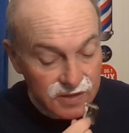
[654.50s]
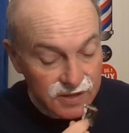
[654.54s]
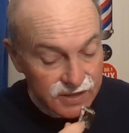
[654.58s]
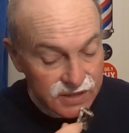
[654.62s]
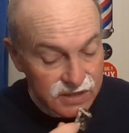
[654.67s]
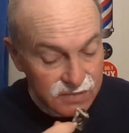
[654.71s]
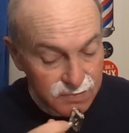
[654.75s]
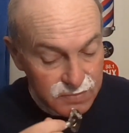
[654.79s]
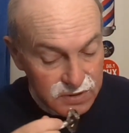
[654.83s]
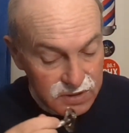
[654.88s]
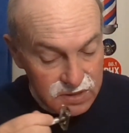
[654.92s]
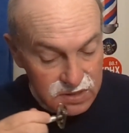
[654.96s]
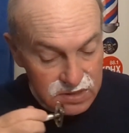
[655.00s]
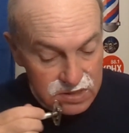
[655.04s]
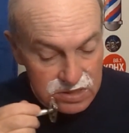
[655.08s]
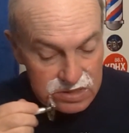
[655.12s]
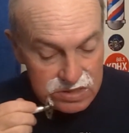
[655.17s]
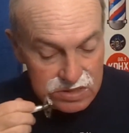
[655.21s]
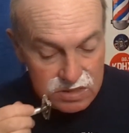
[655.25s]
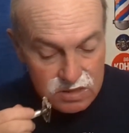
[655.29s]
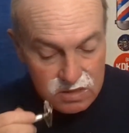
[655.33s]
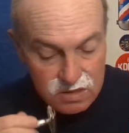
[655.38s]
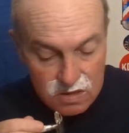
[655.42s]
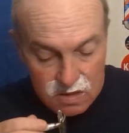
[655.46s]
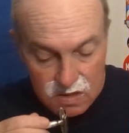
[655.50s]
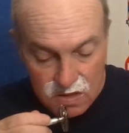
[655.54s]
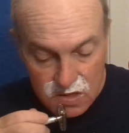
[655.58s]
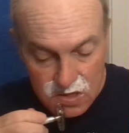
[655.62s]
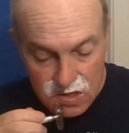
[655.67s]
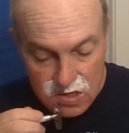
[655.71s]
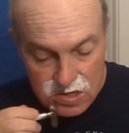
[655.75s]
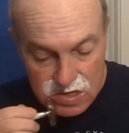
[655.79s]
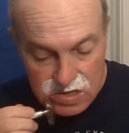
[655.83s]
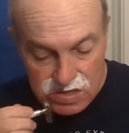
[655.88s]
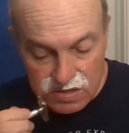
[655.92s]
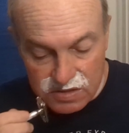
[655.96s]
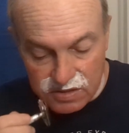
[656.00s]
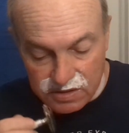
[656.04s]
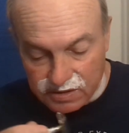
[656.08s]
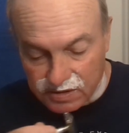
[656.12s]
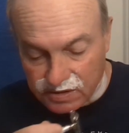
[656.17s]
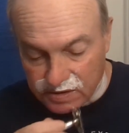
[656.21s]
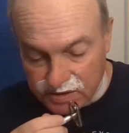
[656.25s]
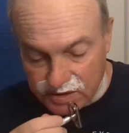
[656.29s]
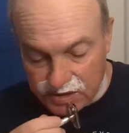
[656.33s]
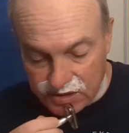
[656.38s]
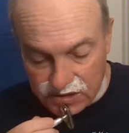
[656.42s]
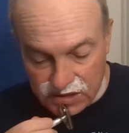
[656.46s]
This being
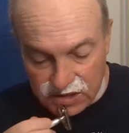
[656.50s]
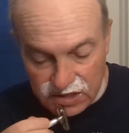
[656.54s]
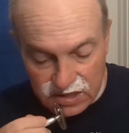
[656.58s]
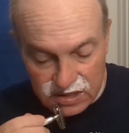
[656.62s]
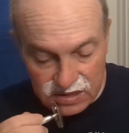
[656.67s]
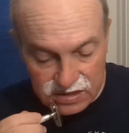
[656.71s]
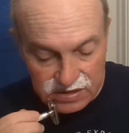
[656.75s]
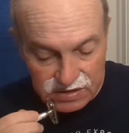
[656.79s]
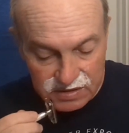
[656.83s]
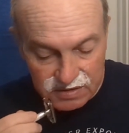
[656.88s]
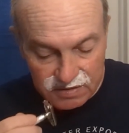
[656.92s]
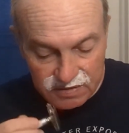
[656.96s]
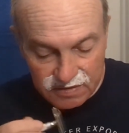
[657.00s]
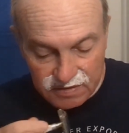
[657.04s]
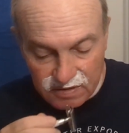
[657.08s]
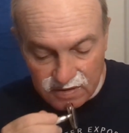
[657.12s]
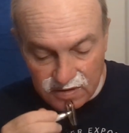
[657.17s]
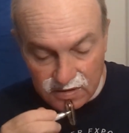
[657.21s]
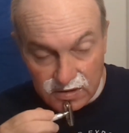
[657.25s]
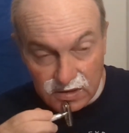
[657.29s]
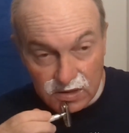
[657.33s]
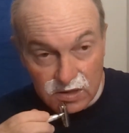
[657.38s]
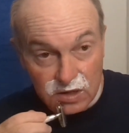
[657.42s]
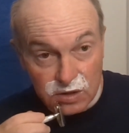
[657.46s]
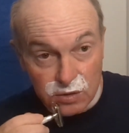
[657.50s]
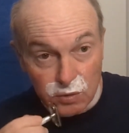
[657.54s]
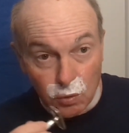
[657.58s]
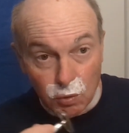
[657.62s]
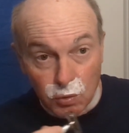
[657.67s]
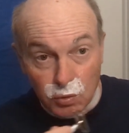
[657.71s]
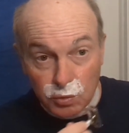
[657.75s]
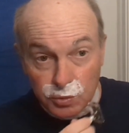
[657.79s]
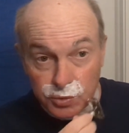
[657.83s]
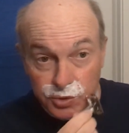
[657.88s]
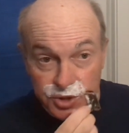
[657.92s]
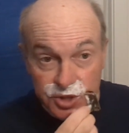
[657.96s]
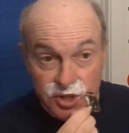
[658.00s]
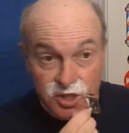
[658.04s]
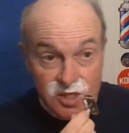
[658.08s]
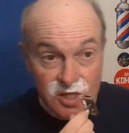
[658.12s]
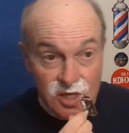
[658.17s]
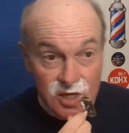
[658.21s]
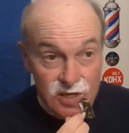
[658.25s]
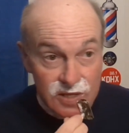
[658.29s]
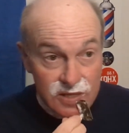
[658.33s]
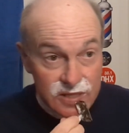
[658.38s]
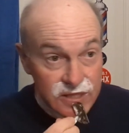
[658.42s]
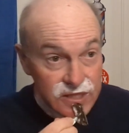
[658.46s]
the Gillette, an old
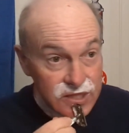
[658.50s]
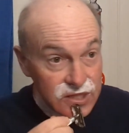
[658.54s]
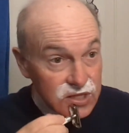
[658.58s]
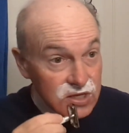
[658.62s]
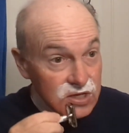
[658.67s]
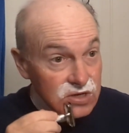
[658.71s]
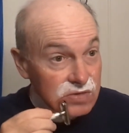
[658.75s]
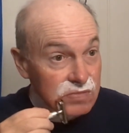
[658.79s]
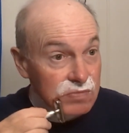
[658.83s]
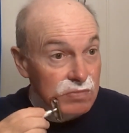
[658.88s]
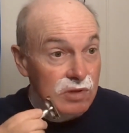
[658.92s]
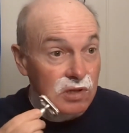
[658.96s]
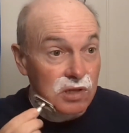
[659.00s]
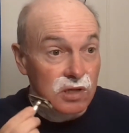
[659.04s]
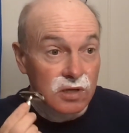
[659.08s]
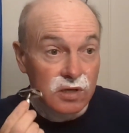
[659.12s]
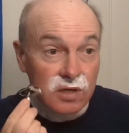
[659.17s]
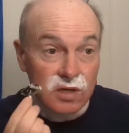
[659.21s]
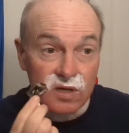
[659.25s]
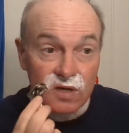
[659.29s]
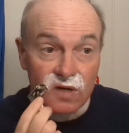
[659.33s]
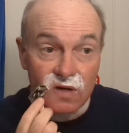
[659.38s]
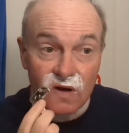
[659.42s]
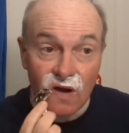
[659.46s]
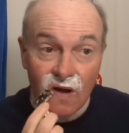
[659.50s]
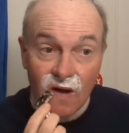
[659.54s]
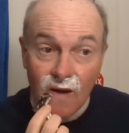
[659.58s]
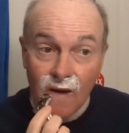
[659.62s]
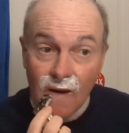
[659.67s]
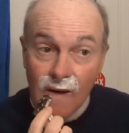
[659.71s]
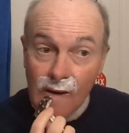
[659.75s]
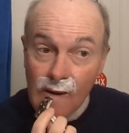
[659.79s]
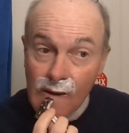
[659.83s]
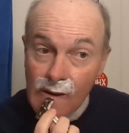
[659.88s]
Gillette Thin blade.